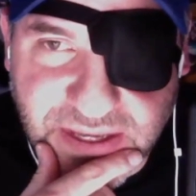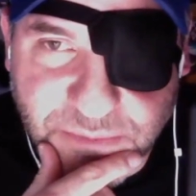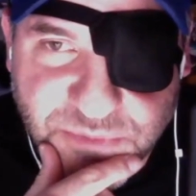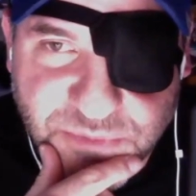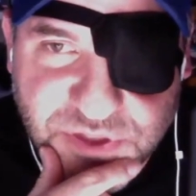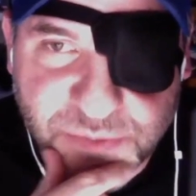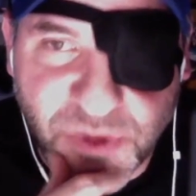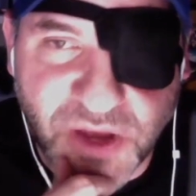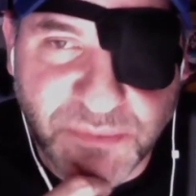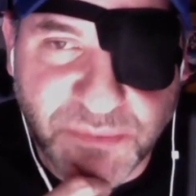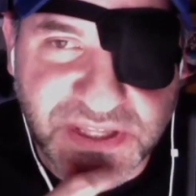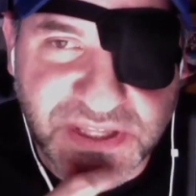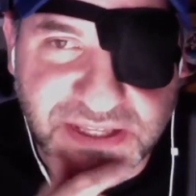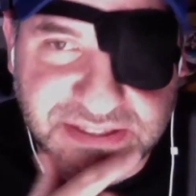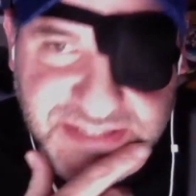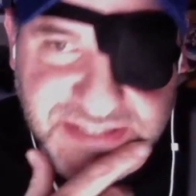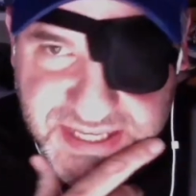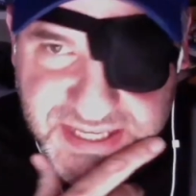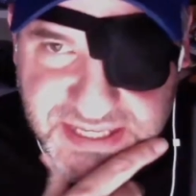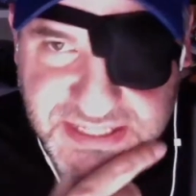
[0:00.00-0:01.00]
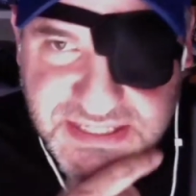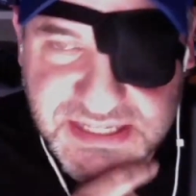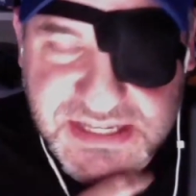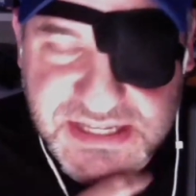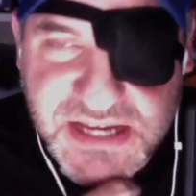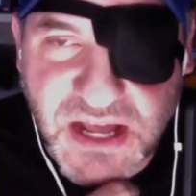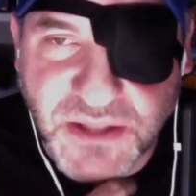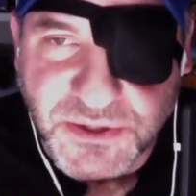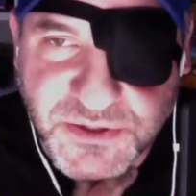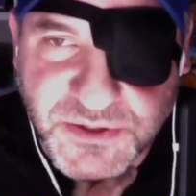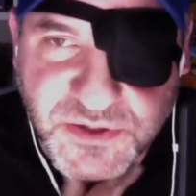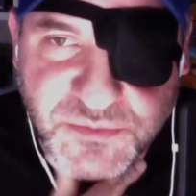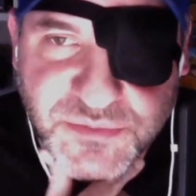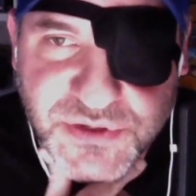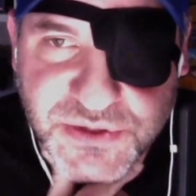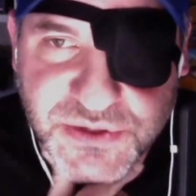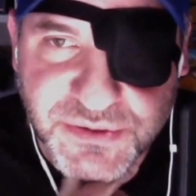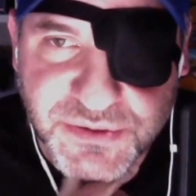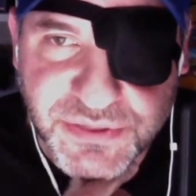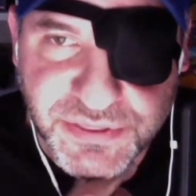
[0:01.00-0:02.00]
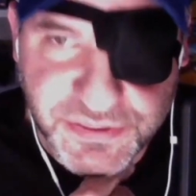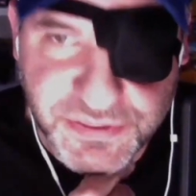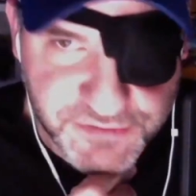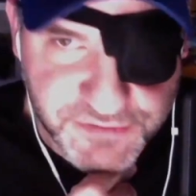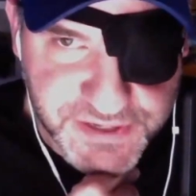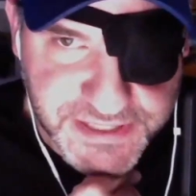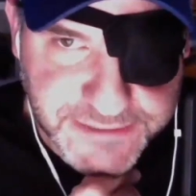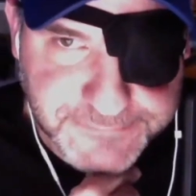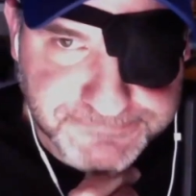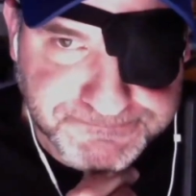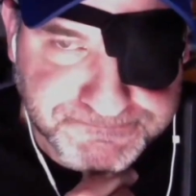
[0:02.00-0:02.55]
She bought me a Tandy Color Computer 3.